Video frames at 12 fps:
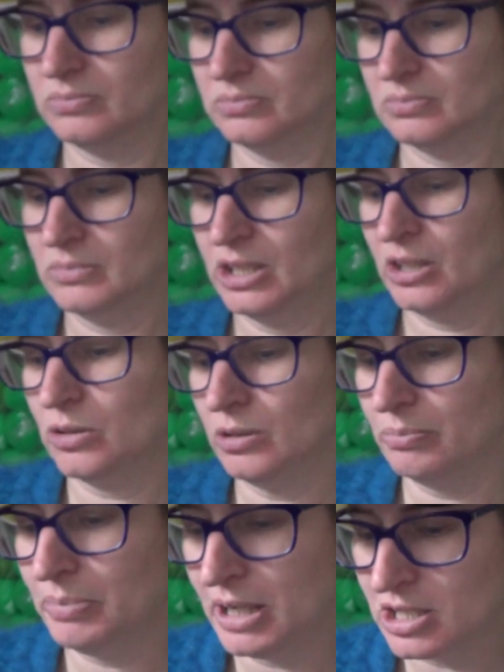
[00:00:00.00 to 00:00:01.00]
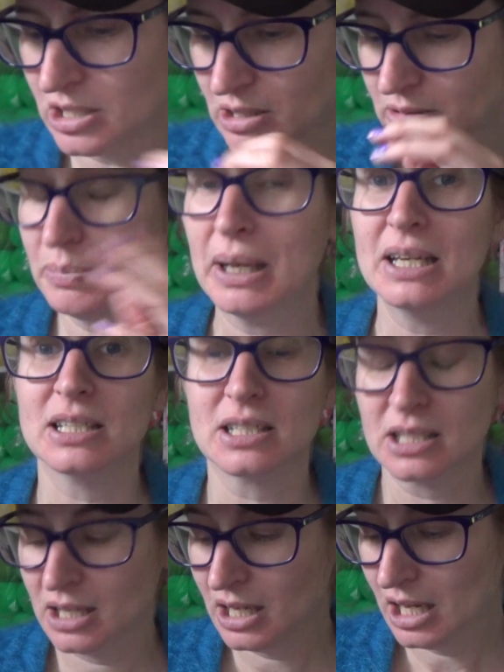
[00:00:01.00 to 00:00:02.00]
what do you call them? Badges?
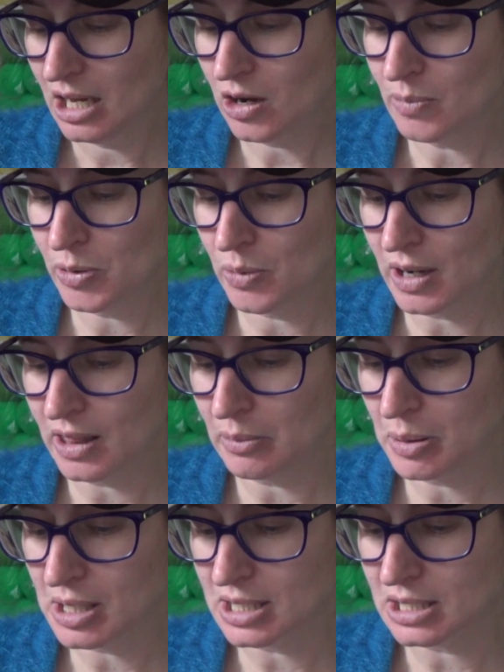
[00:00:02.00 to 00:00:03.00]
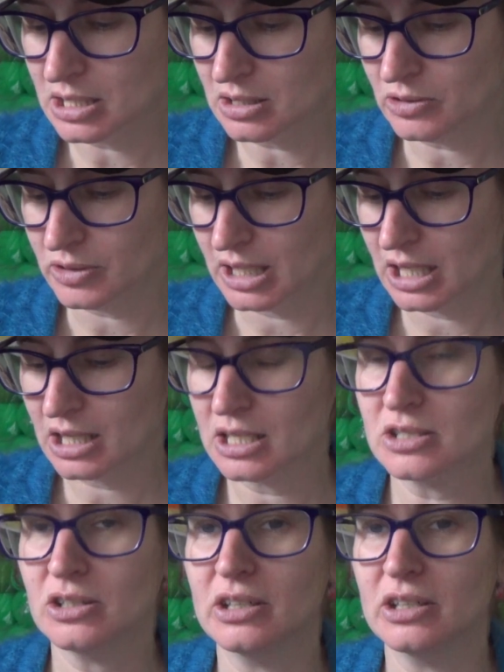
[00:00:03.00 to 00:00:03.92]
Pins. I put one of the pins on there because I